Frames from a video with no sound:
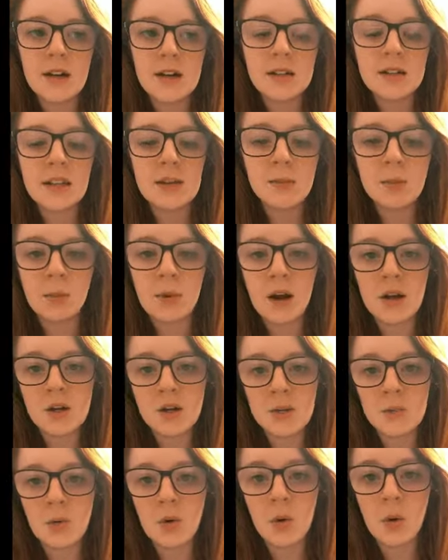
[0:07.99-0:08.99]
to keep the
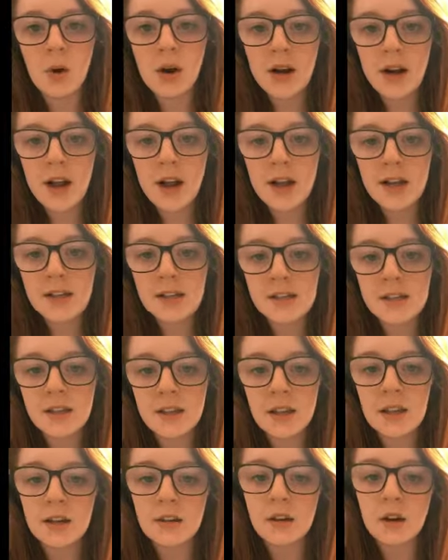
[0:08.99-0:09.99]
project more organized
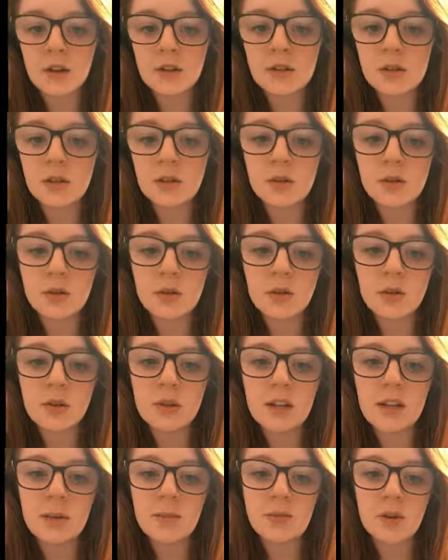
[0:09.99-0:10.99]
and also to
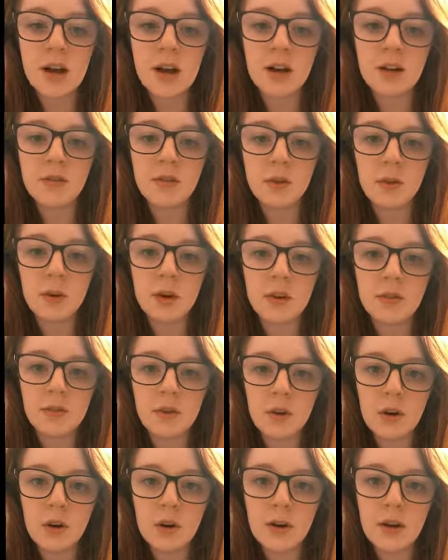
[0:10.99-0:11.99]
keep track of the
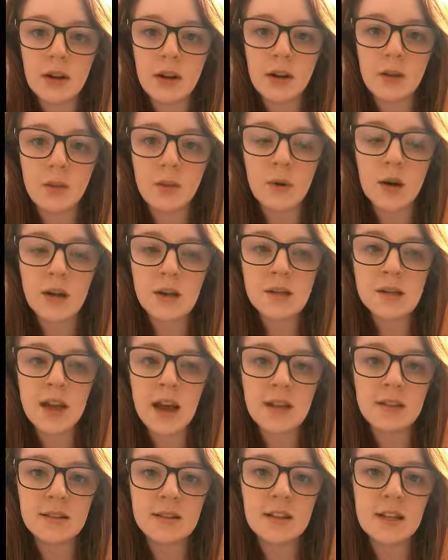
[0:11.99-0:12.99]
workflow and what
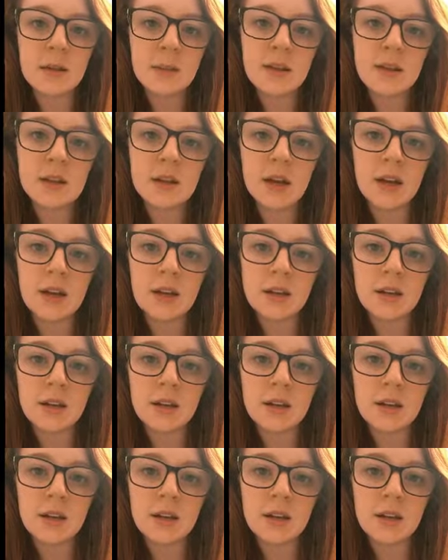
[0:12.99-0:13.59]
tasks need to be done